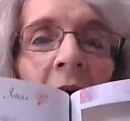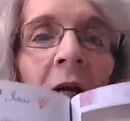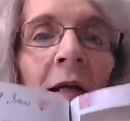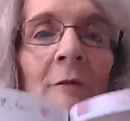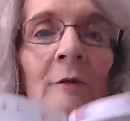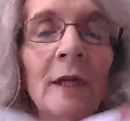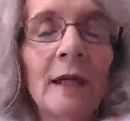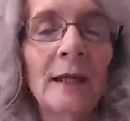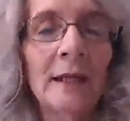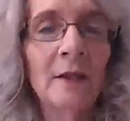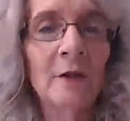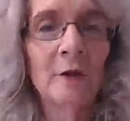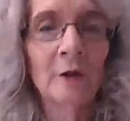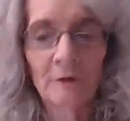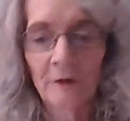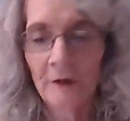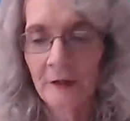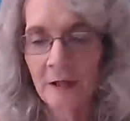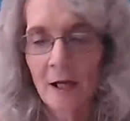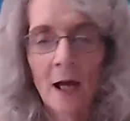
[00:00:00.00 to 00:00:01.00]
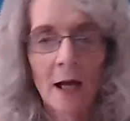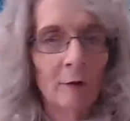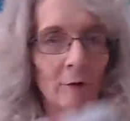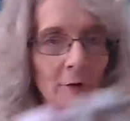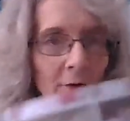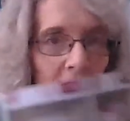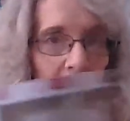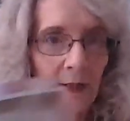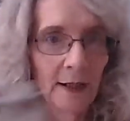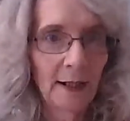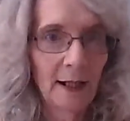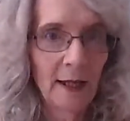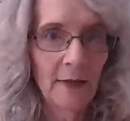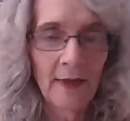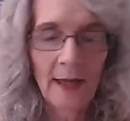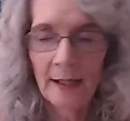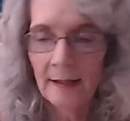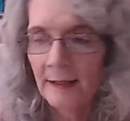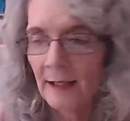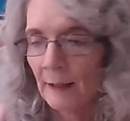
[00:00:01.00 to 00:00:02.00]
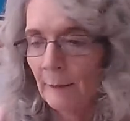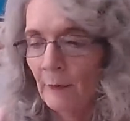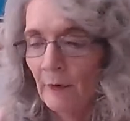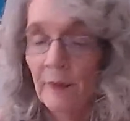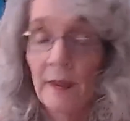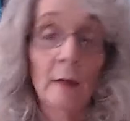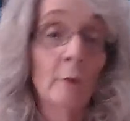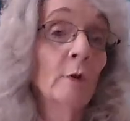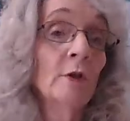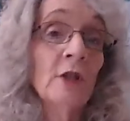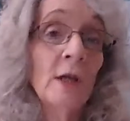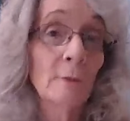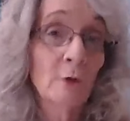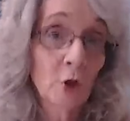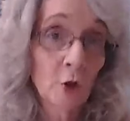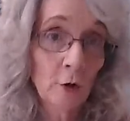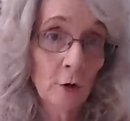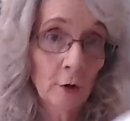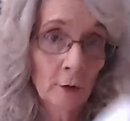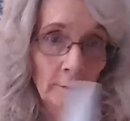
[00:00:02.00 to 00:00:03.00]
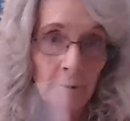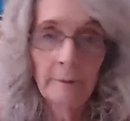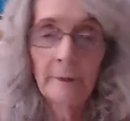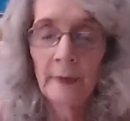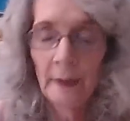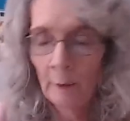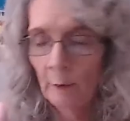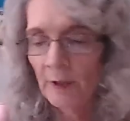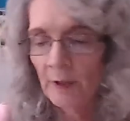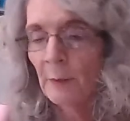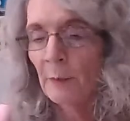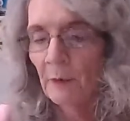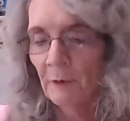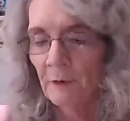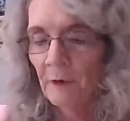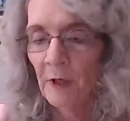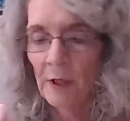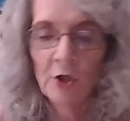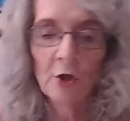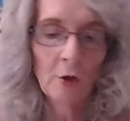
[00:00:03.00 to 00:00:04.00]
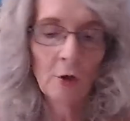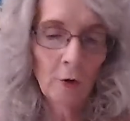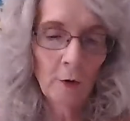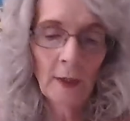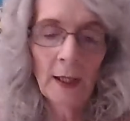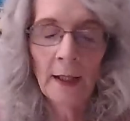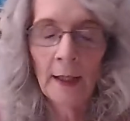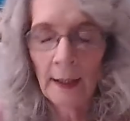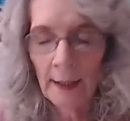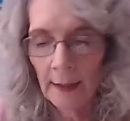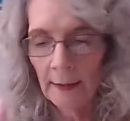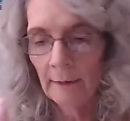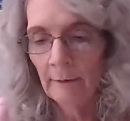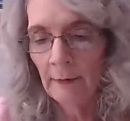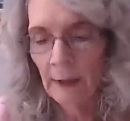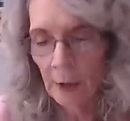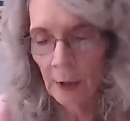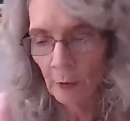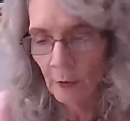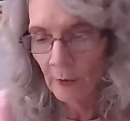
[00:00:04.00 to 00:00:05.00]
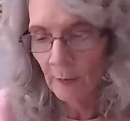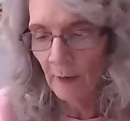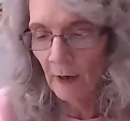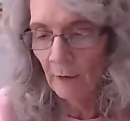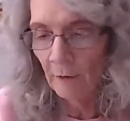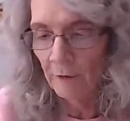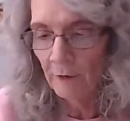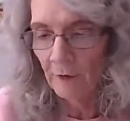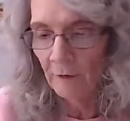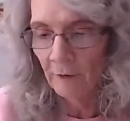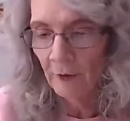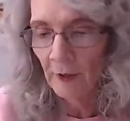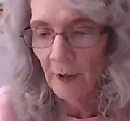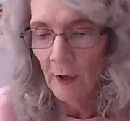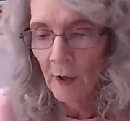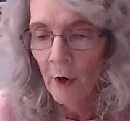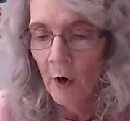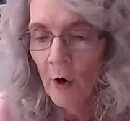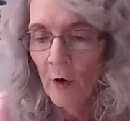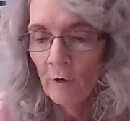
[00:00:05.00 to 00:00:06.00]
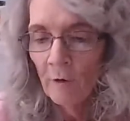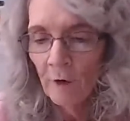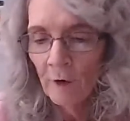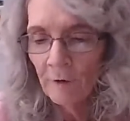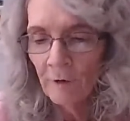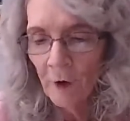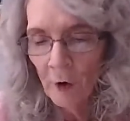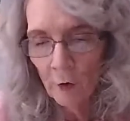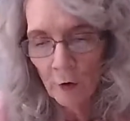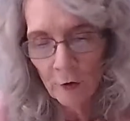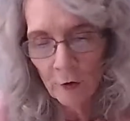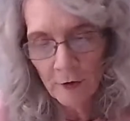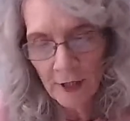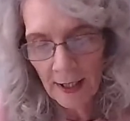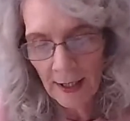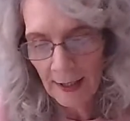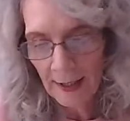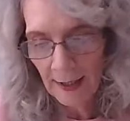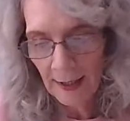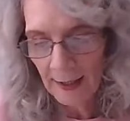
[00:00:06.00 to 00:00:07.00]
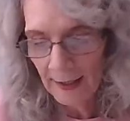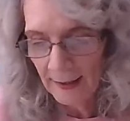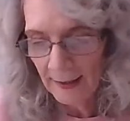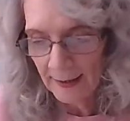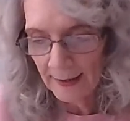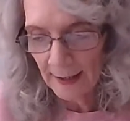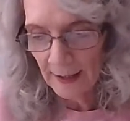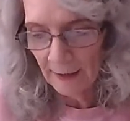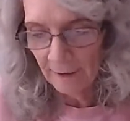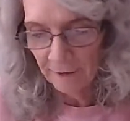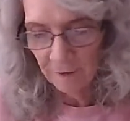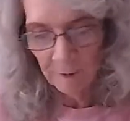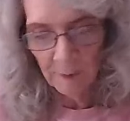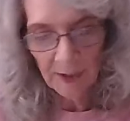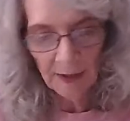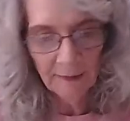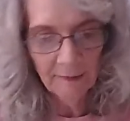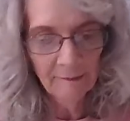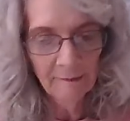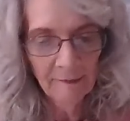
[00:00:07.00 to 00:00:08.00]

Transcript: out in her photography and that type of thing, which I'm sure it was a professional that laid, them out for photo taking and stuff. But